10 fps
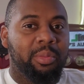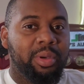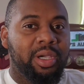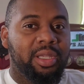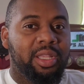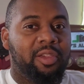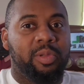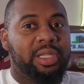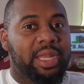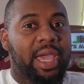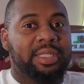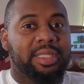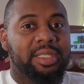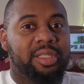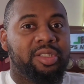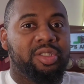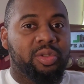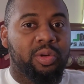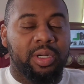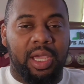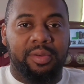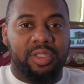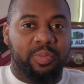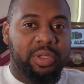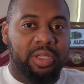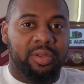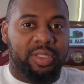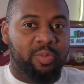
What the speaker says: but we can actually distort our speakers,